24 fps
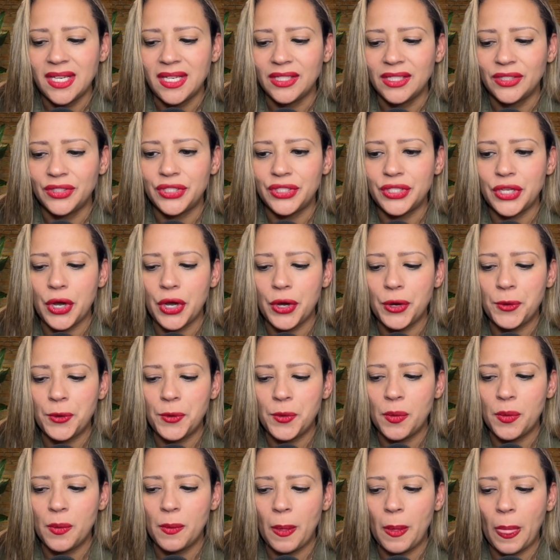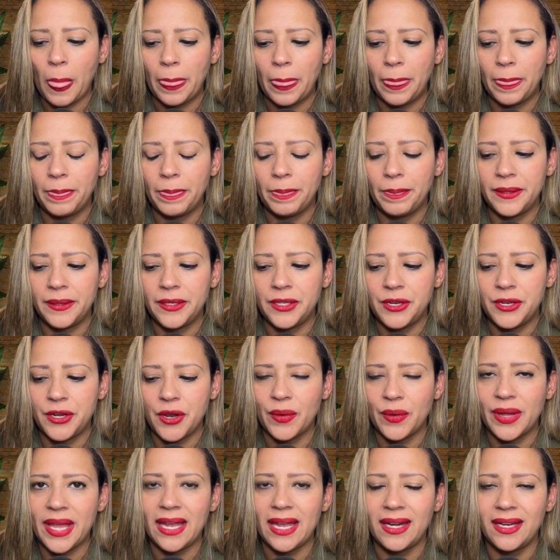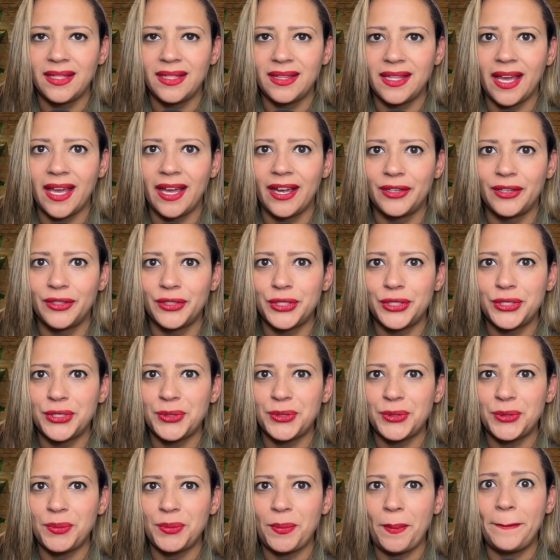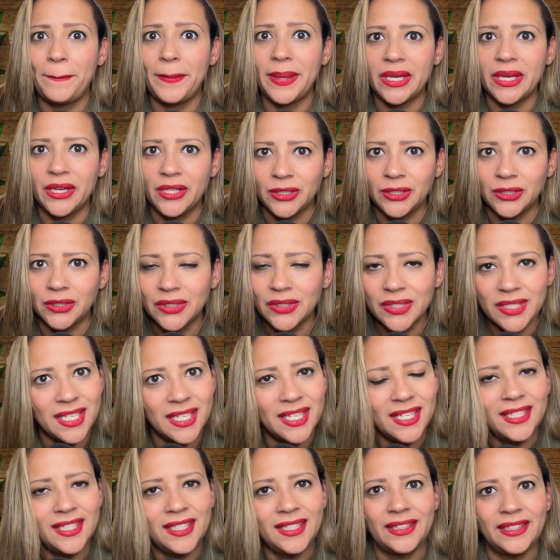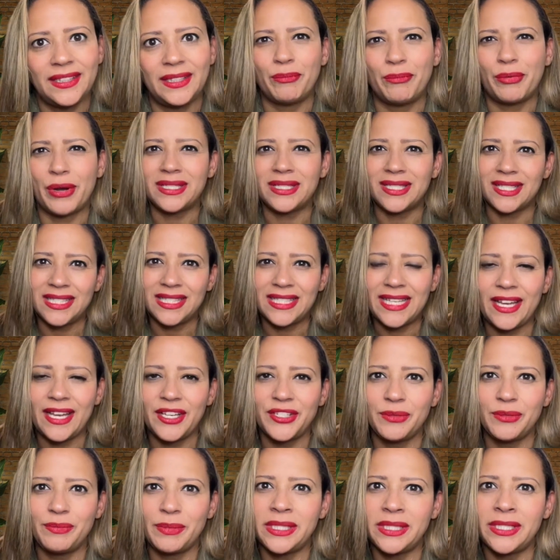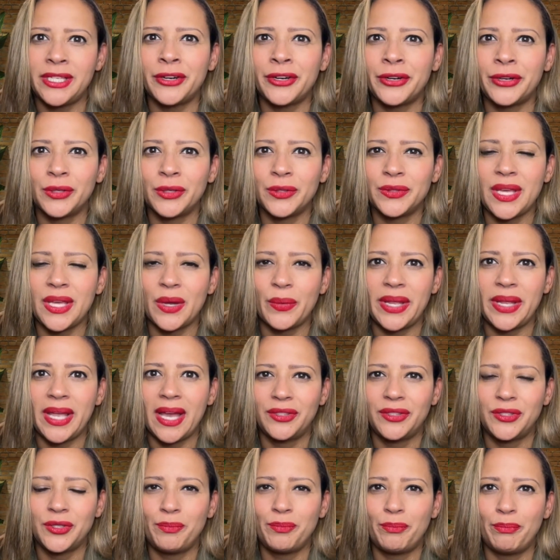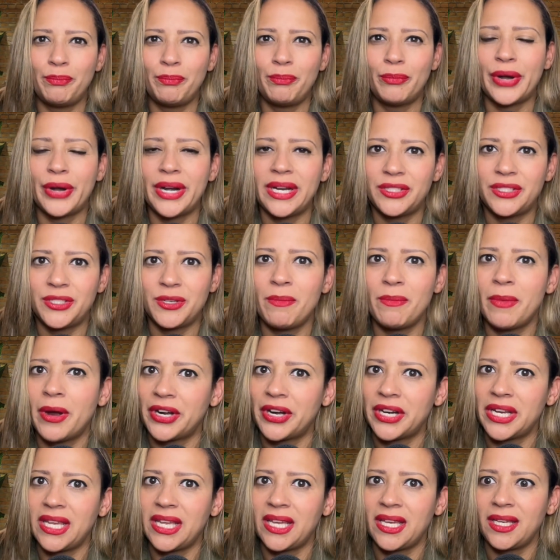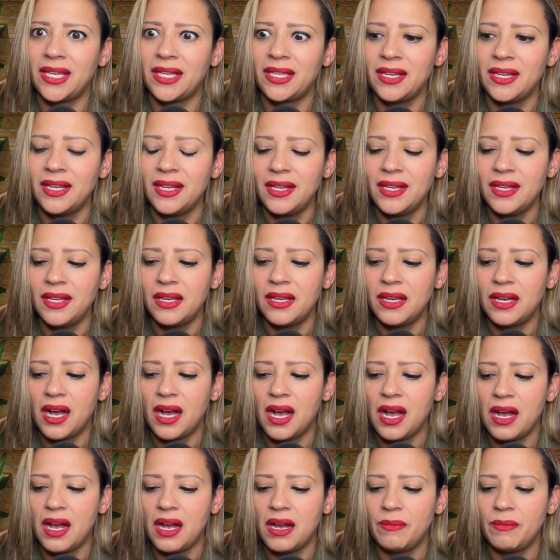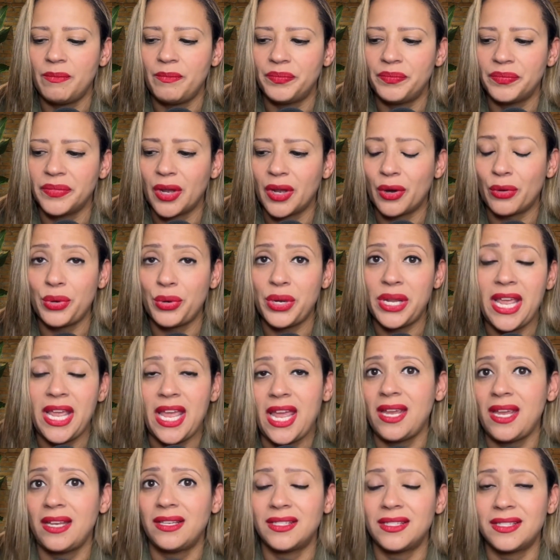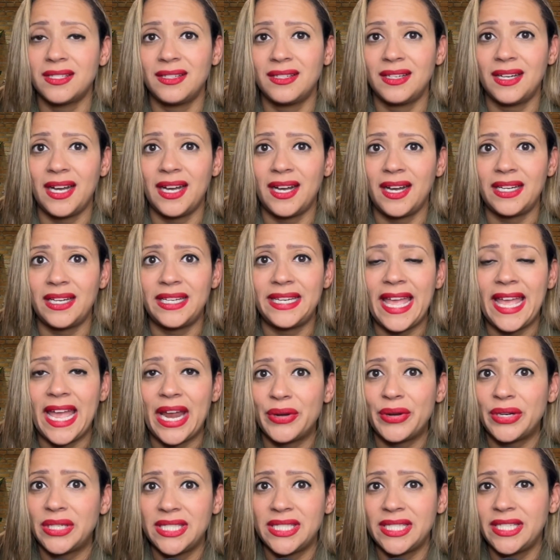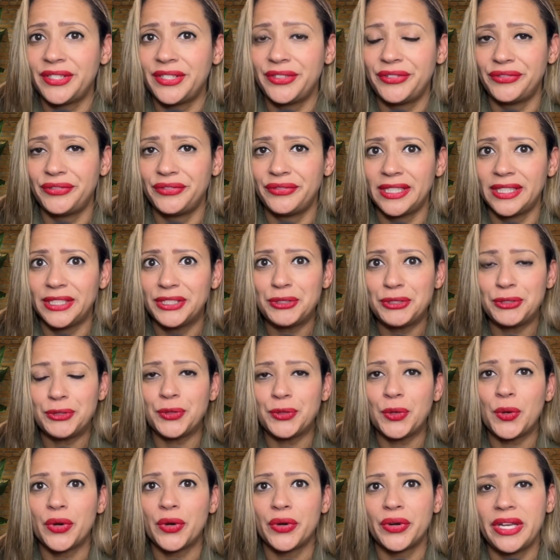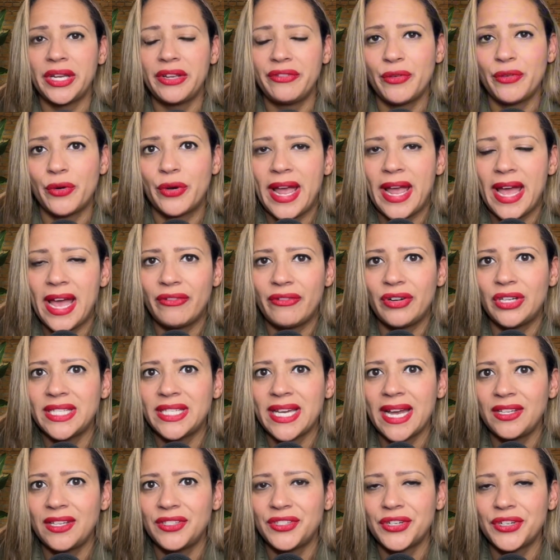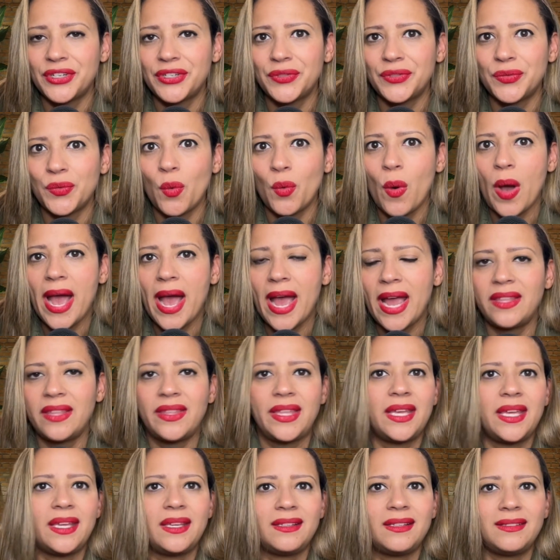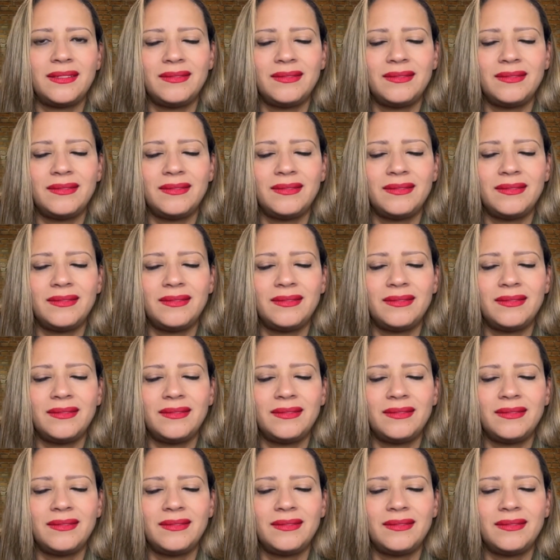So, getting there to build the presentation materials that we had to bring to market, create a narrative, a story for advertisers, why they